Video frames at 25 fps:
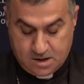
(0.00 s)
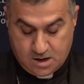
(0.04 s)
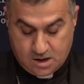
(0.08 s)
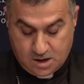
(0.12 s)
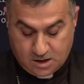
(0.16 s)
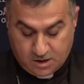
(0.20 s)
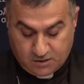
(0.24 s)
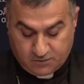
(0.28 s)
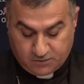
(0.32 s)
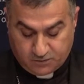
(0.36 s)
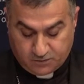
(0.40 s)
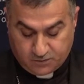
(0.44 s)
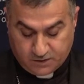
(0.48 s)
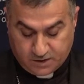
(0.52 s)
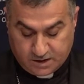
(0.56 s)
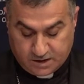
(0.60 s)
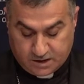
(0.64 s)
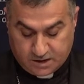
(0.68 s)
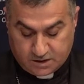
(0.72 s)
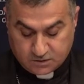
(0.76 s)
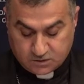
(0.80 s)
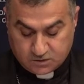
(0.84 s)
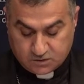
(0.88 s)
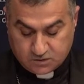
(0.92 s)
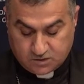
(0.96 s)
If we
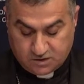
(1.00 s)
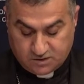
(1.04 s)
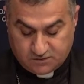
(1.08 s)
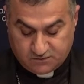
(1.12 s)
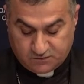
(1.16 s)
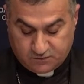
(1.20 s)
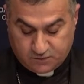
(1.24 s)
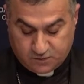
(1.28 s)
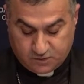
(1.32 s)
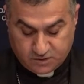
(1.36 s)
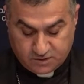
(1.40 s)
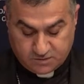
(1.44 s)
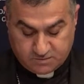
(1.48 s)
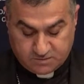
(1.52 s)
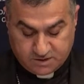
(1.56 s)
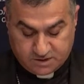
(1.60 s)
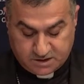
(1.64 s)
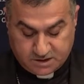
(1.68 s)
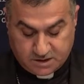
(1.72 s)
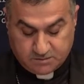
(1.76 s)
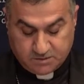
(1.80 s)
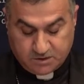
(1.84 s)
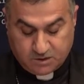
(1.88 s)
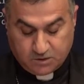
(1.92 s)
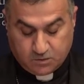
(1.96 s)
are to avoid
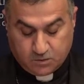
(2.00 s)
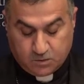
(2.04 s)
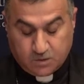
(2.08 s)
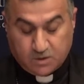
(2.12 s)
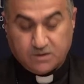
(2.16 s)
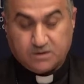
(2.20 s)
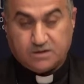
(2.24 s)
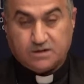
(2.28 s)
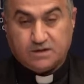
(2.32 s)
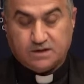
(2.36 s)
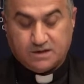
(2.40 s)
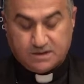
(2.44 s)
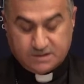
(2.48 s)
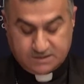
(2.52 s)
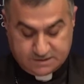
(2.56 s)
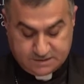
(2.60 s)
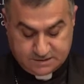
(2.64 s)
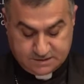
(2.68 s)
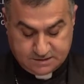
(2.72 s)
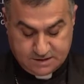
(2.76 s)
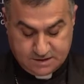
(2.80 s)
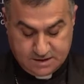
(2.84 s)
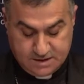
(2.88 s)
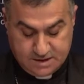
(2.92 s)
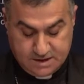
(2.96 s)
becoming
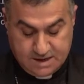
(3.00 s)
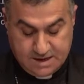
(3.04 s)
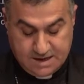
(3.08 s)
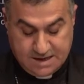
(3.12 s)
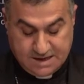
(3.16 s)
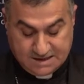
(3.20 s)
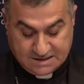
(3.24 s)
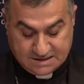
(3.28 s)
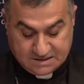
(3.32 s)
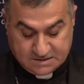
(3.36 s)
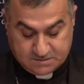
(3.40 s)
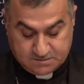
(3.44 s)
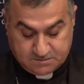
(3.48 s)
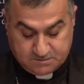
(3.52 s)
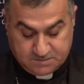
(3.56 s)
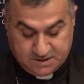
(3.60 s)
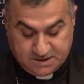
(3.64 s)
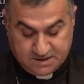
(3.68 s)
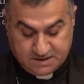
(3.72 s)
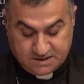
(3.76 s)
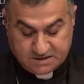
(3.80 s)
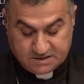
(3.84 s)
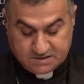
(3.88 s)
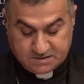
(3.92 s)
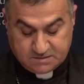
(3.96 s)
worthless as peace